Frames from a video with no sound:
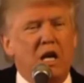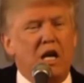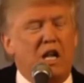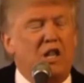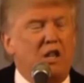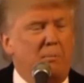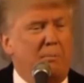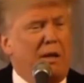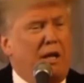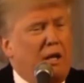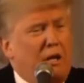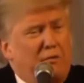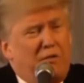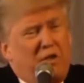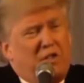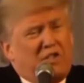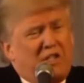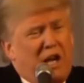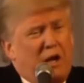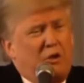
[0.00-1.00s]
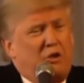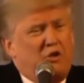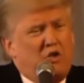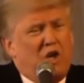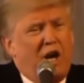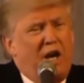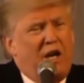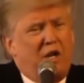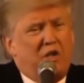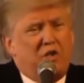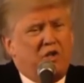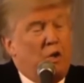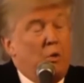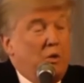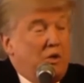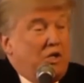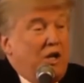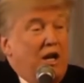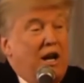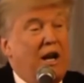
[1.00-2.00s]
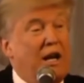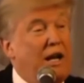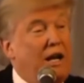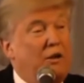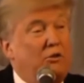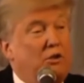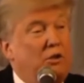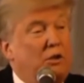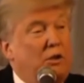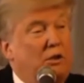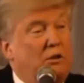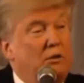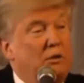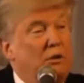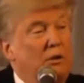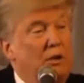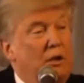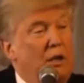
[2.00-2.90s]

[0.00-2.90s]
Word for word: in the middle of the South China Sea, which they're not allowed to do.